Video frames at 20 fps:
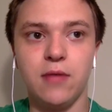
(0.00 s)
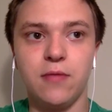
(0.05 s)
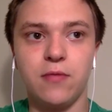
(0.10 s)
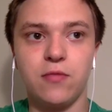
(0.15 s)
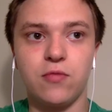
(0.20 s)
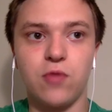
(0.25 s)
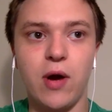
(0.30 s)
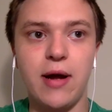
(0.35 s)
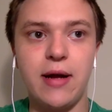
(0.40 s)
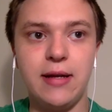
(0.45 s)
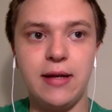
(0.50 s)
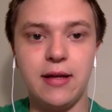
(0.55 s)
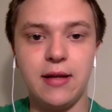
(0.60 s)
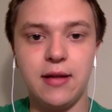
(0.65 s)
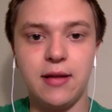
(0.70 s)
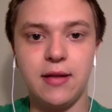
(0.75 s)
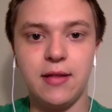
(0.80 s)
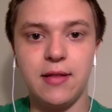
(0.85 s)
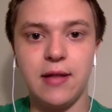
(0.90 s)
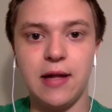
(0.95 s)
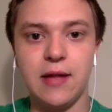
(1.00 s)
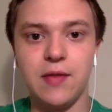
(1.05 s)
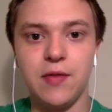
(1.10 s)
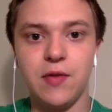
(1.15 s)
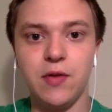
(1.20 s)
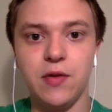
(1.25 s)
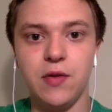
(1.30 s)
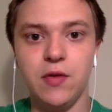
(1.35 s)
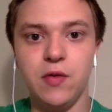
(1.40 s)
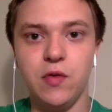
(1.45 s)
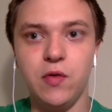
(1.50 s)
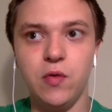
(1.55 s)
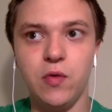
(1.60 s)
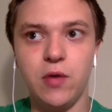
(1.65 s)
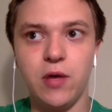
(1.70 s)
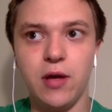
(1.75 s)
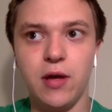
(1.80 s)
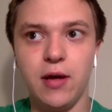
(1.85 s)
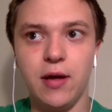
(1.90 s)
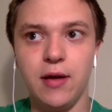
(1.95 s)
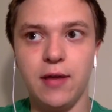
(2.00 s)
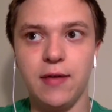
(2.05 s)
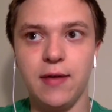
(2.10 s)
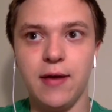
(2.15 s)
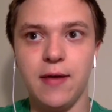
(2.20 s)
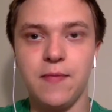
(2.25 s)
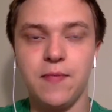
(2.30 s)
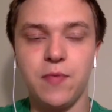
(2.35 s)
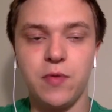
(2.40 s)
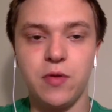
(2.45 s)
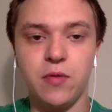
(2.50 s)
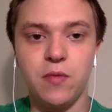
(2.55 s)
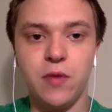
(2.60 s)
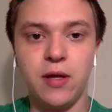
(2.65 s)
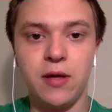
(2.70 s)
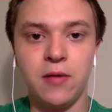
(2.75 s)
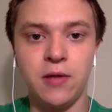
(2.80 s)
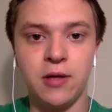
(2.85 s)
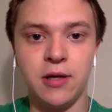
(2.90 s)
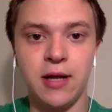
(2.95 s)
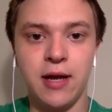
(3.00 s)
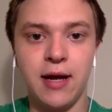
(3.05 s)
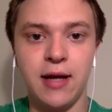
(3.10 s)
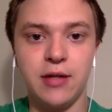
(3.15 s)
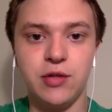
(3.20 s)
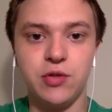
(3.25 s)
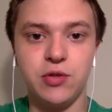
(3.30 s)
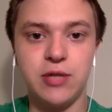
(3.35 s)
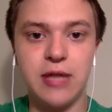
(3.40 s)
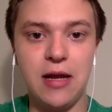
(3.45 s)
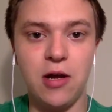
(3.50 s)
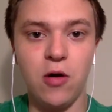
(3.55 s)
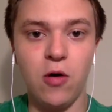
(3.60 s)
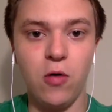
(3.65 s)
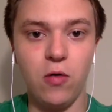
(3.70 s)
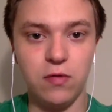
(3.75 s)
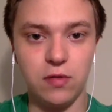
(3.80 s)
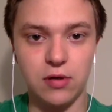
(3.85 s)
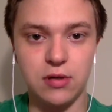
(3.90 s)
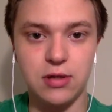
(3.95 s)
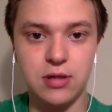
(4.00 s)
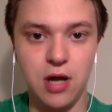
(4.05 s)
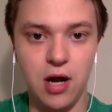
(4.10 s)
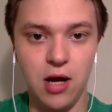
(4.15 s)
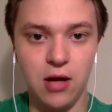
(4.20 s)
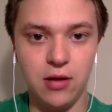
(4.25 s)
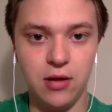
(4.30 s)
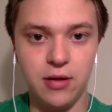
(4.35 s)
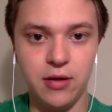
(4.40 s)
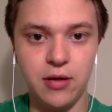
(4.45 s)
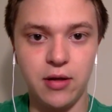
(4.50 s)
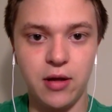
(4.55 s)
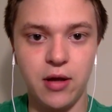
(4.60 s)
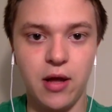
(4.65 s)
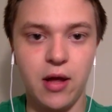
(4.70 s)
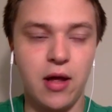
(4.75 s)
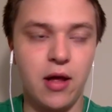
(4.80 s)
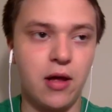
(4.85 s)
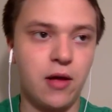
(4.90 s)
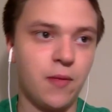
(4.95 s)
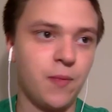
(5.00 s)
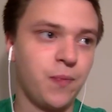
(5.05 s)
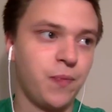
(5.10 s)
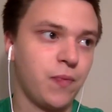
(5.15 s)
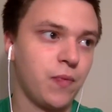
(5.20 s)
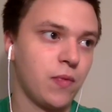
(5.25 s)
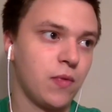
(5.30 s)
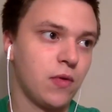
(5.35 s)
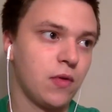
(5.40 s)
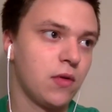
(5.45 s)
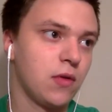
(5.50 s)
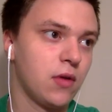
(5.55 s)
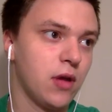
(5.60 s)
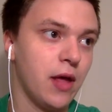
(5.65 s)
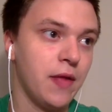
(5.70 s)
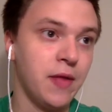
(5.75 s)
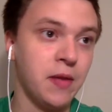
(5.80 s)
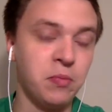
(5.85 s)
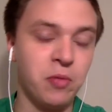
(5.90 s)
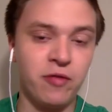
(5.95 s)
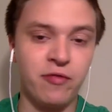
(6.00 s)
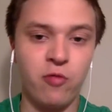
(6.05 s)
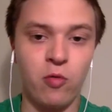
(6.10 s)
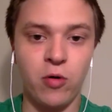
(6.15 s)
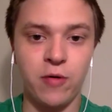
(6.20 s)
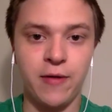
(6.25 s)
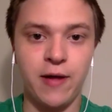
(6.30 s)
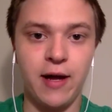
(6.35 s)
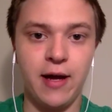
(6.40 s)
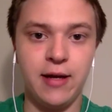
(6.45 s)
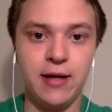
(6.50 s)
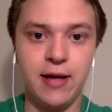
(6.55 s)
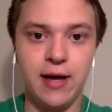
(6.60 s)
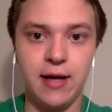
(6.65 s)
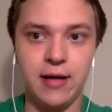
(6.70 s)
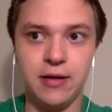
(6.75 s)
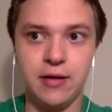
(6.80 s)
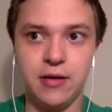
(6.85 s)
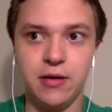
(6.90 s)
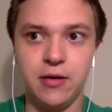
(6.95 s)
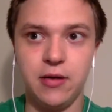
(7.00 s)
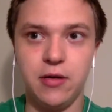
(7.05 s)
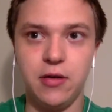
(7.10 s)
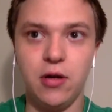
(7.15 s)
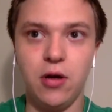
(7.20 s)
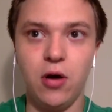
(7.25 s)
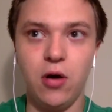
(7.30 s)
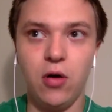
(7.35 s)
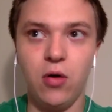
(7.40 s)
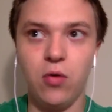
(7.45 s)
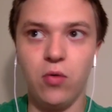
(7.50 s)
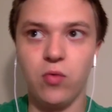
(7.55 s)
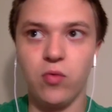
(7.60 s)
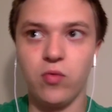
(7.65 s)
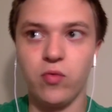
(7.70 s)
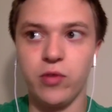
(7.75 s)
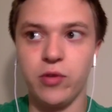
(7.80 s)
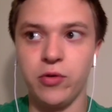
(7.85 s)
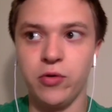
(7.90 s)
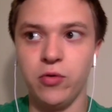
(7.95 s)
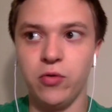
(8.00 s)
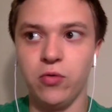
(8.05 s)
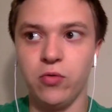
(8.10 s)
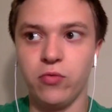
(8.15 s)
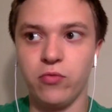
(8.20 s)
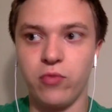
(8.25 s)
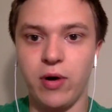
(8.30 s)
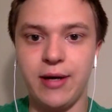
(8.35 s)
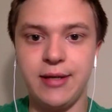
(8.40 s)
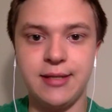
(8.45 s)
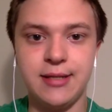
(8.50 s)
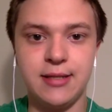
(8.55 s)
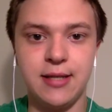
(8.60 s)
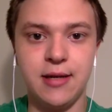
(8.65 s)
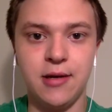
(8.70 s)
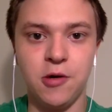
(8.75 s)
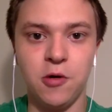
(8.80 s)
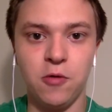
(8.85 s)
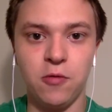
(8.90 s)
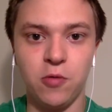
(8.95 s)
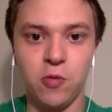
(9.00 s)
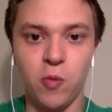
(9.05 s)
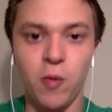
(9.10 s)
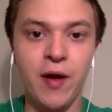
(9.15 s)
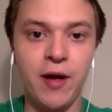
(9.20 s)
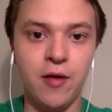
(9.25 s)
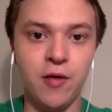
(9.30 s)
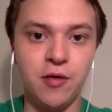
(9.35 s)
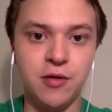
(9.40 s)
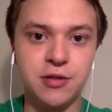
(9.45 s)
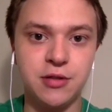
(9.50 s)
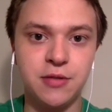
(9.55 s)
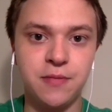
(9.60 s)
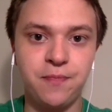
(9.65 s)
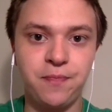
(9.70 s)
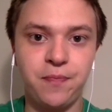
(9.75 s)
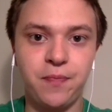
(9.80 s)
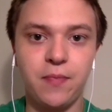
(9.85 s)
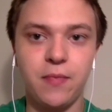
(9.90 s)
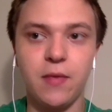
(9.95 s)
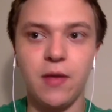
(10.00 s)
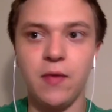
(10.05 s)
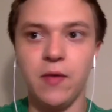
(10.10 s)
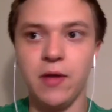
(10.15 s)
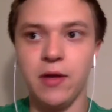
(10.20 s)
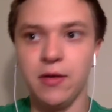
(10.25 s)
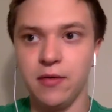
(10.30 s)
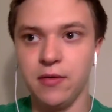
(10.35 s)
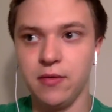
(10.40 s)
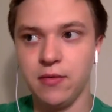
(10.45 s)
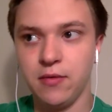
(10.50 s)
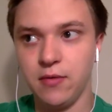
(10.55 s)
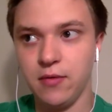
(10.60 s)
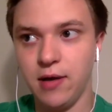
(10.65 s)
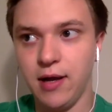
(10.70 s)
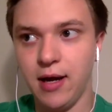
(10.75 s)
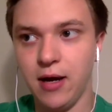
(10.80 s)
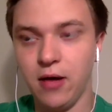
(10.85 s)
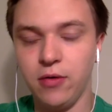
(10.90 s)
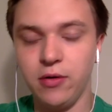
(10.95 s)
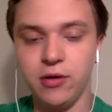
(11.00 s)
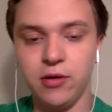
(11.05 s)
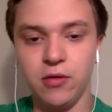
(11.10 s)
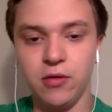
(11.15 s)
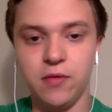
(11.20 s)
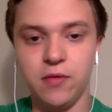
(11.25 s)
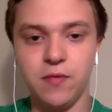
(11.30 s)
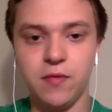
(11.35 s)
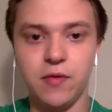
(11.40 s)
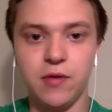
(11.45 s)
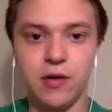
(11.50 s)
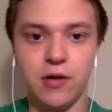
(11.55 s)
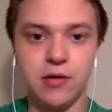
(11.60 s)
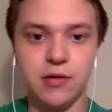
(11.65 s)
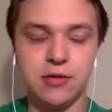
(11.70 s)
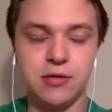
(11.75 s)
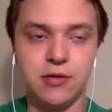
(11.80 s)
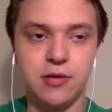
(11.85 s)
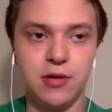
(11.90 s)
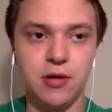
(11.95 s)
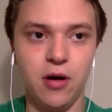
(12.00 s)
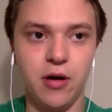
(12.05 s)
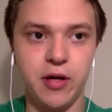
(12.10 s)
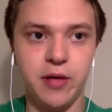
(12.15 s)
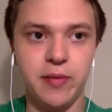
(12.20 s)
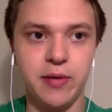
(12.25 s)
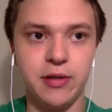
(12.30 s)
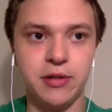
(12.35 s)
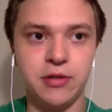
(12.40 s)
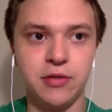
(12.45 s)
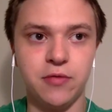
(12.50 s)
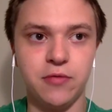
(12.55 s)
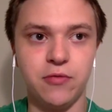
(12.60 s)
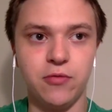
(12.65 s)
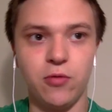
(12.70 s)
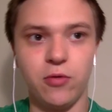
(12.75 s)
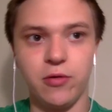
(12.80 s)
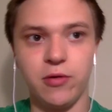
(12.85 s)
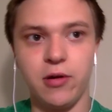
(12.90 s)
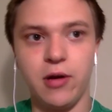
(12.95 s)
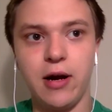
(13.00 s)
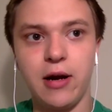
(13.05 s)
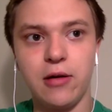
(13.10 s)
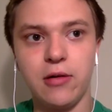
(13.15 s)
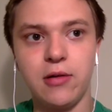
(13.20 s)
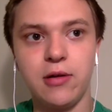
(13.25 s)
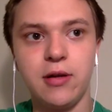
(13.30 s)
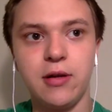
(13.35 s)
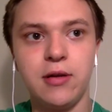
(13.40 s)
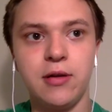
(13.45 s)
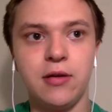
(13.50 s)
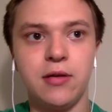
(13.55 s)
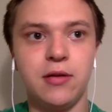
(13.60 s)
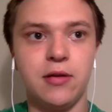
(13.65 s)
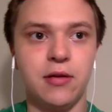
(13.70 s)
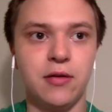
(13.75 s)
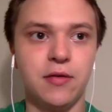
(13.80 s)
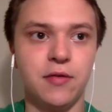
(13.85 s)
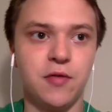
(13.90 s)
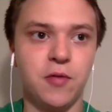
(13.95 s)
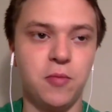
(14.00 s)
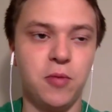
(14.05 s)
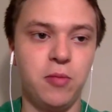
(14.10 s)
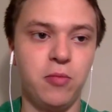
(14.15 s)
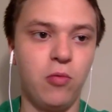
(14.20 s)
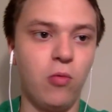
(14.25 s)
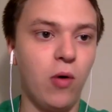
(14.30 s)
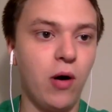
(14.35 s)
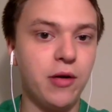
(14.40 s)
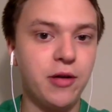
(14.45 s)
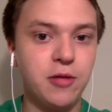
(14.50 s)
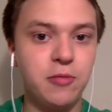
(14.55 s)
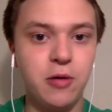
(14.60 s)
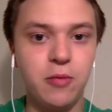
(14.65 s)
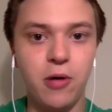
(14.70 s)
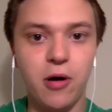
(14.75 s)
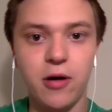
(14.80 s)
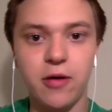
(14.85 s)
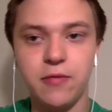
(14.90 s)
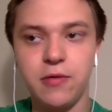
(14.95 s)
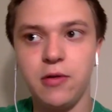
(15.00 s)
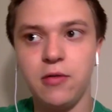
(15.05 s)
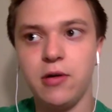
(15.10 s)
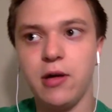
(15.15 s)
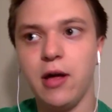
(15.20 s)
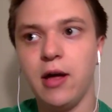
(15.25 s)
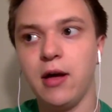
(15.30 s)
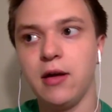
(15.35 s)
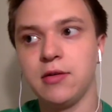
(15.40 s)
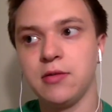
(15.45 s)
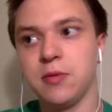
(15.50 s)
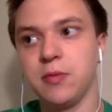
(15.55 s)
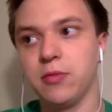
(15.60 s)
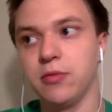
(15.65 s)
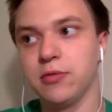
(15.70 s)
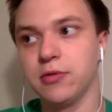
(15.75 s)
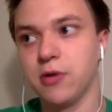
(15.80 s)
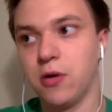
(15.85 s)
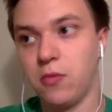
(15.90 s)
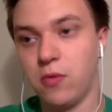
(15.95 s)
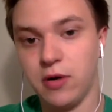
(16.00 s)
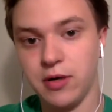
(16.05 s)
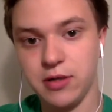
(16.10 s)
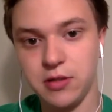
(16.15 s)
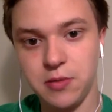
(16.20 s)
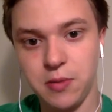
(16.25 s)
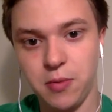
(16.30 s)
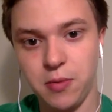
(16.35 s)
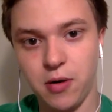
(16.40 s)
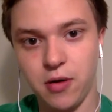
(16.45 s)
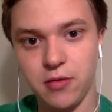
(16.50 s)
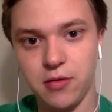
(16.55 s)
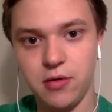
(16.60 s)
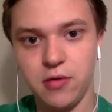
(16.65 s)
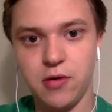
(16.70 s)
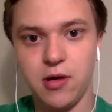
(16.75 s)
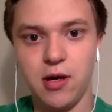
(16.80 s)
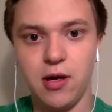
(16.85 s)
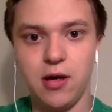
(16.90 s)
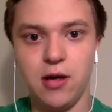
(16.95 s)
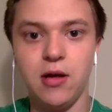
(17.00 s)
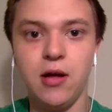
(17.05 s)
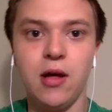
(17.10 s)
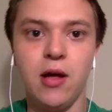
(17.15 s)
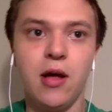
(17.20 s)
right that the UK, that England had to take over Scotland. And then before that, it had no real right to take over Wales. And then now, there's the occupation of Northern Ireland, and some people want to be part of the UK, and some people don't want it to be part of the UK.